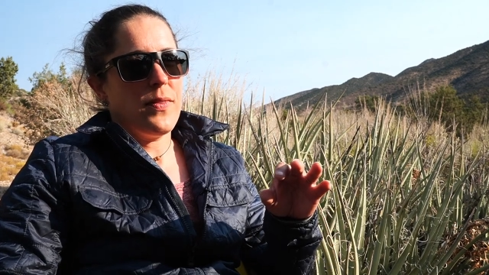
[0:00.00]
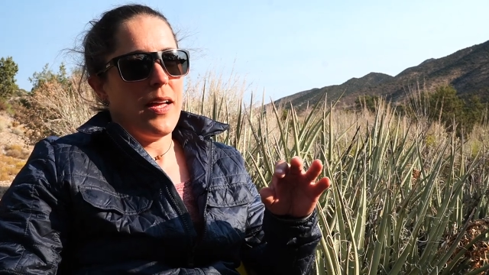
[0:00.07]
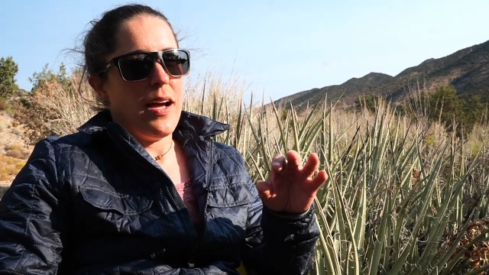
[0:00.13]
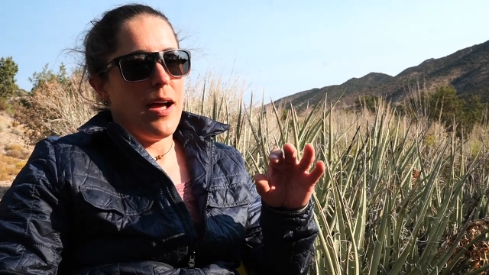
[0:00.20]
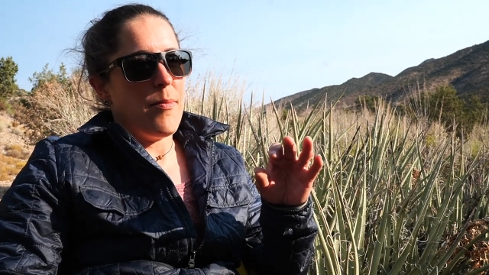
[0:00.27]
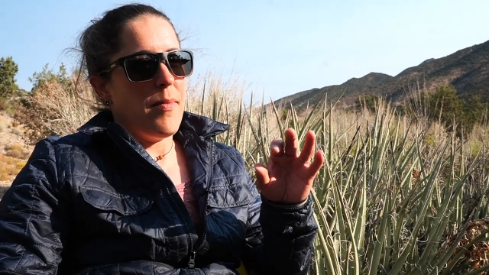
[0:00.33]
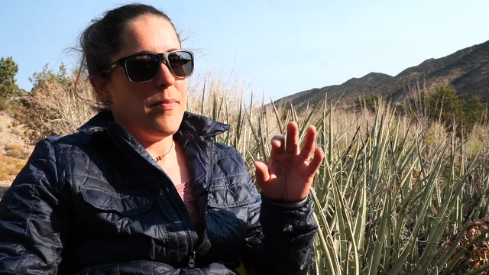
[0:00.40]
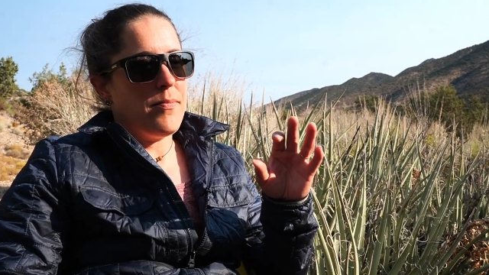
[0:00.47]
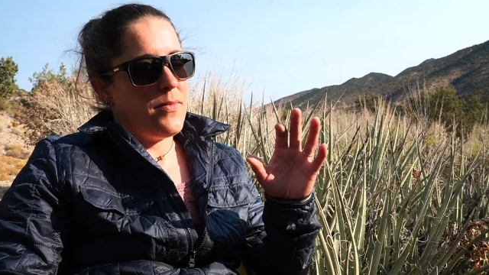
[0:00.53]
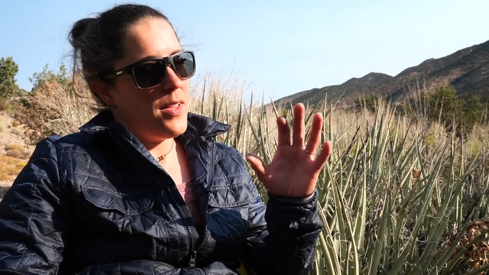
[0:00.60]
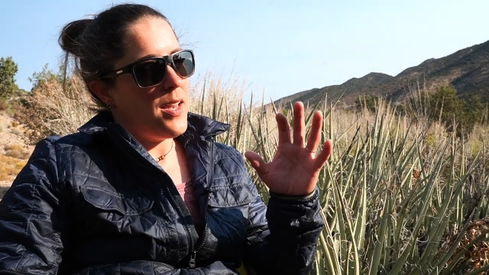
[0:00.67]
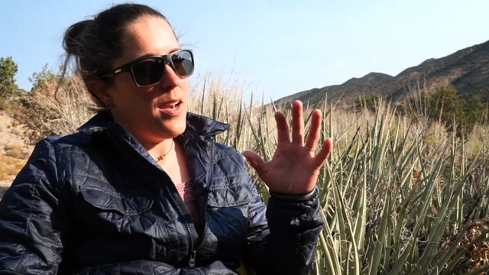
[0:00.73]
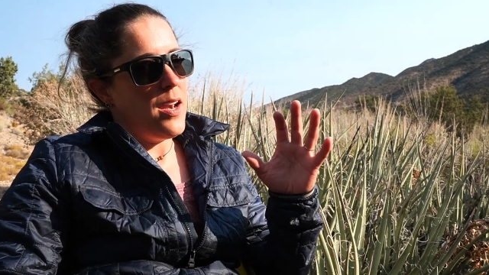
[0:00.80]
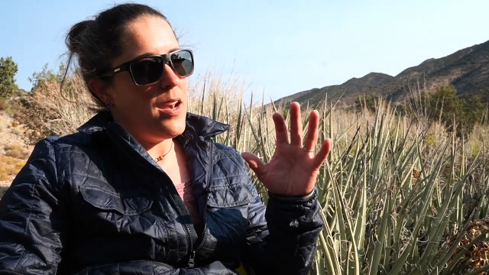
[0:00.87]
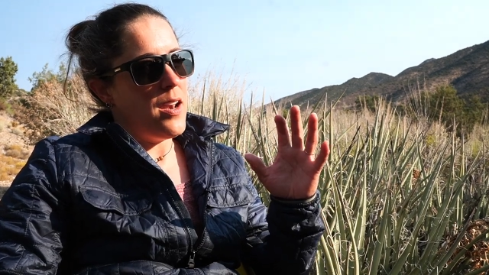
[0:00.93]
I'm
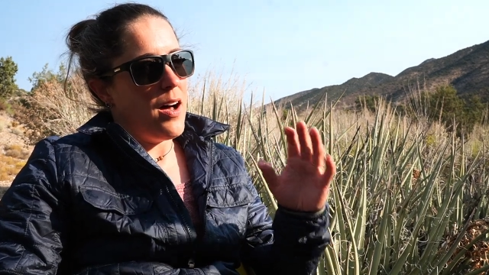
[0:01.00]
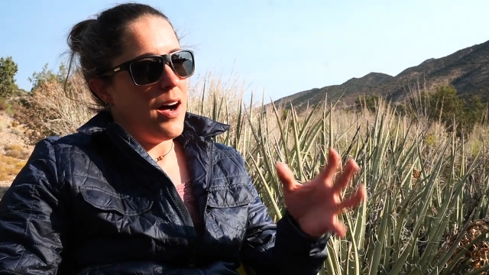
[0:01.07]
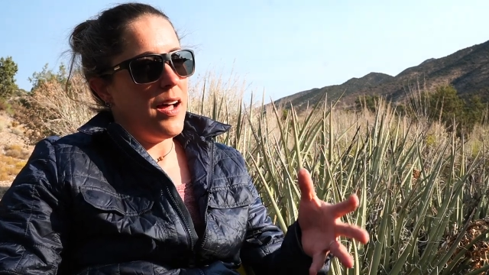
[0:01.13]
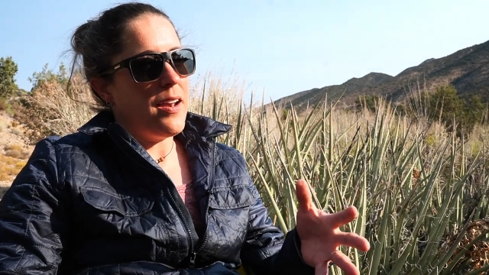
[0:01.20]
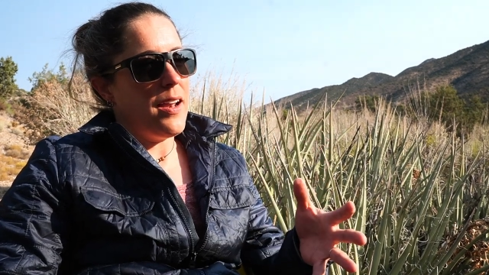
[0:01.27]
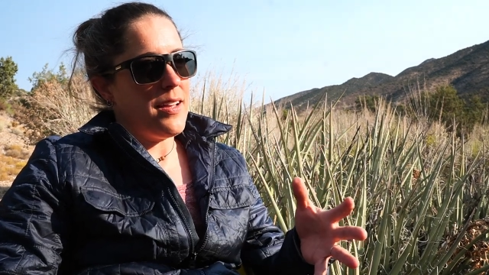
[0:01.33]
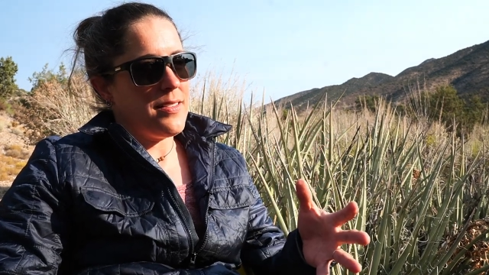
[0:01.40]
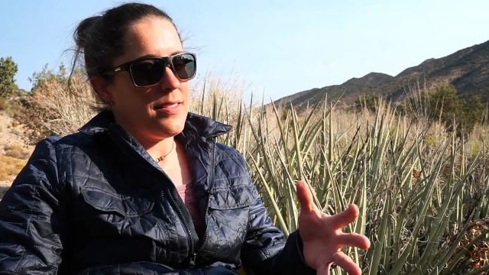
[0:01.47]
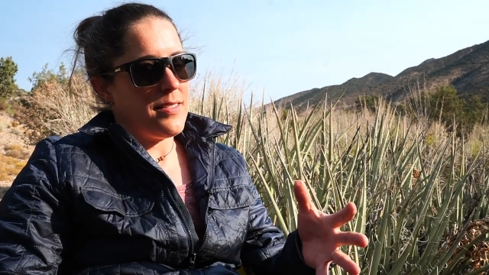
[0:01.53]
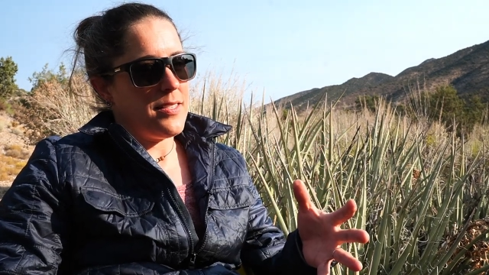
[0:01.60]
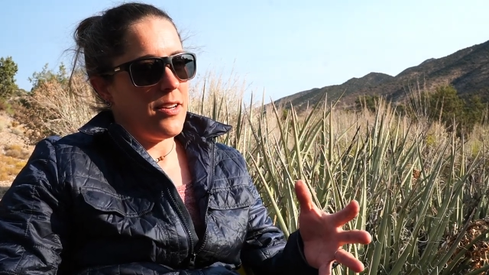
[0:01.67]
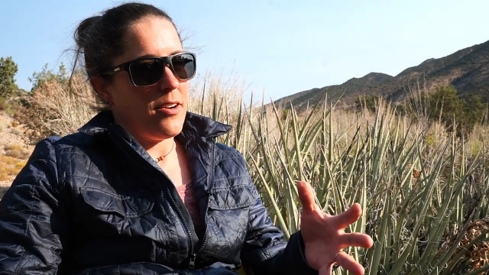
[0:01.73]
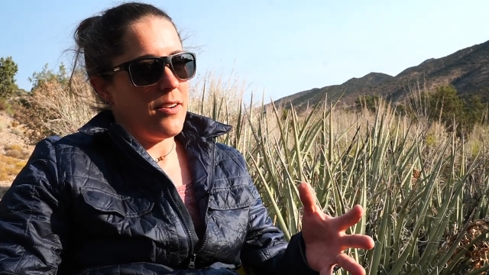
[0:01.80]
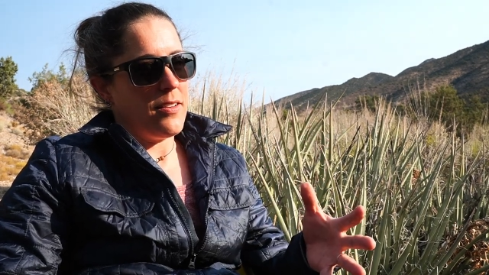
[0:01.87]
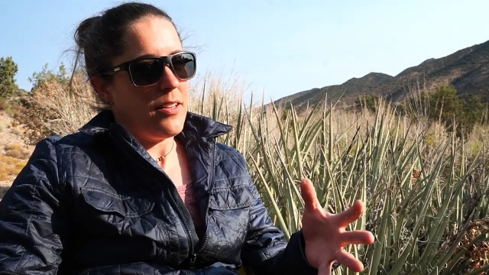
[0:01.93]
not
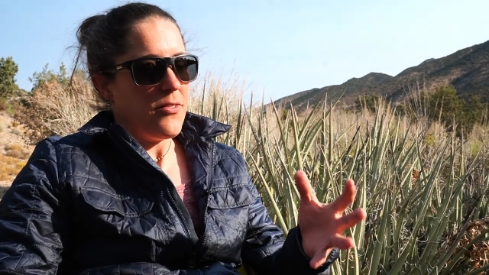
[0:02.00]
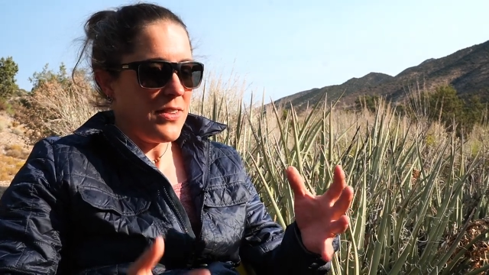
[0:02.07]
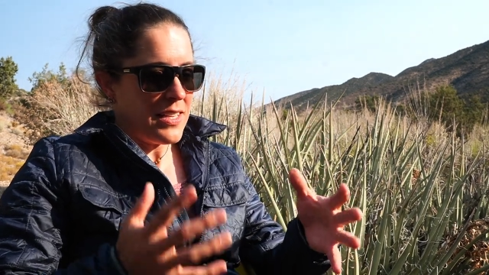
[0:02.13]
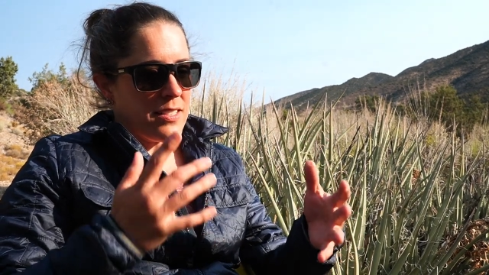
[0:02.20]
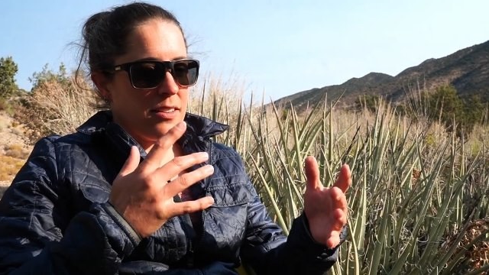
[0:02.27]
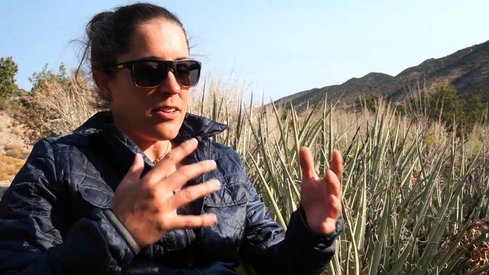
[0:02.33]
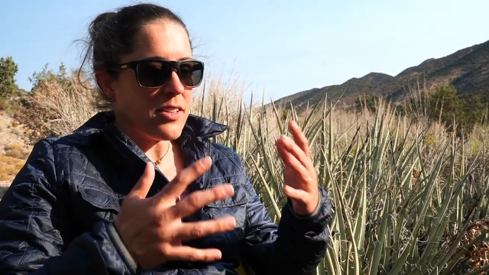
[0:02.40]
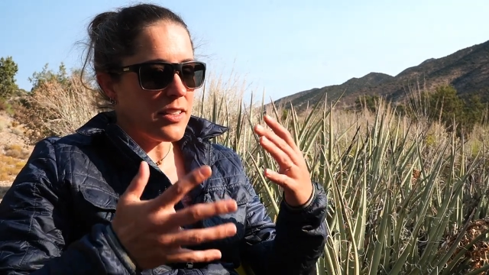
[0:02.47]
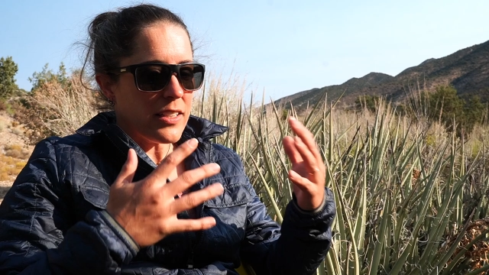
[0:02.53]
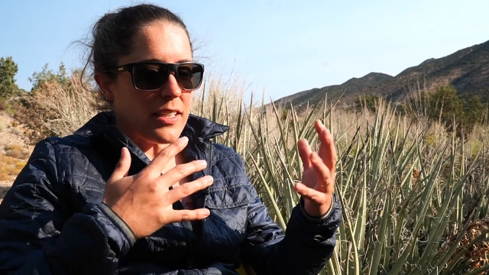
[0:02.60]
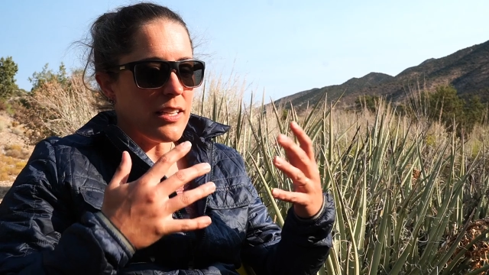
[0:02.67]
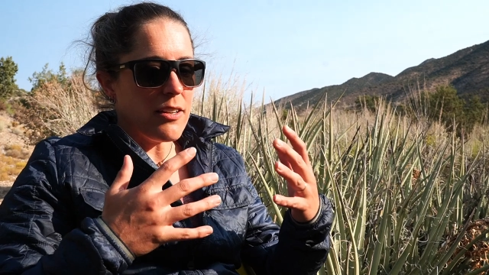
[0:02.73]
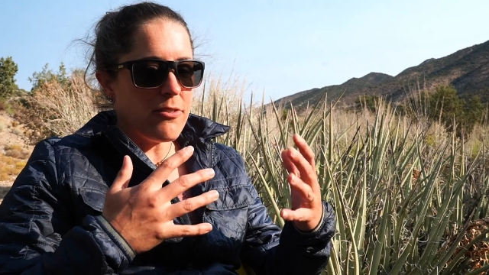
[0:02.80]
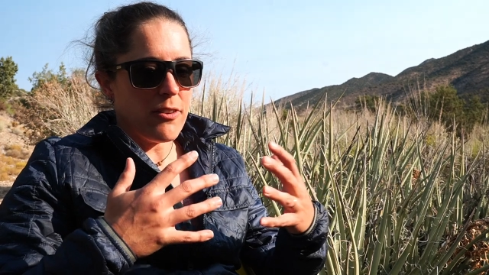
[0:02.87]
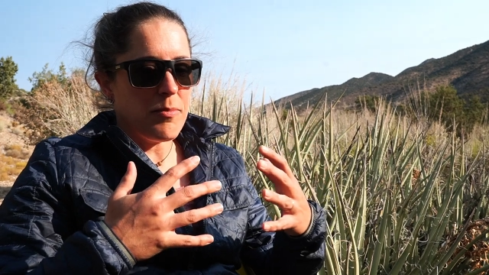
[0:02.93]
necessarily, if things aren't
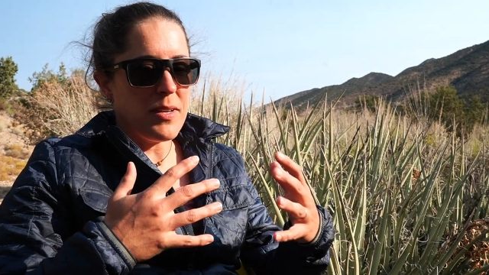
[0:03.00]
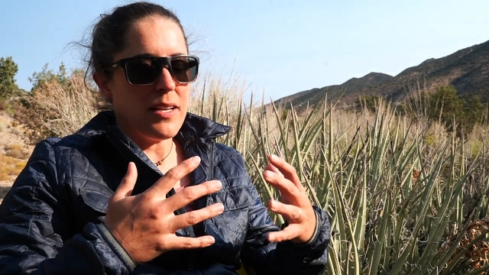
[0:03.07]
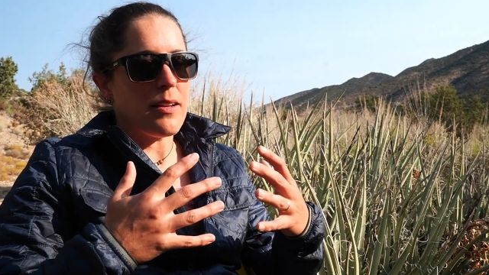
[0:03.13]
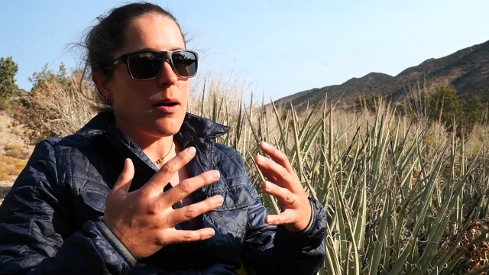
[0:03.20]
clicking for me,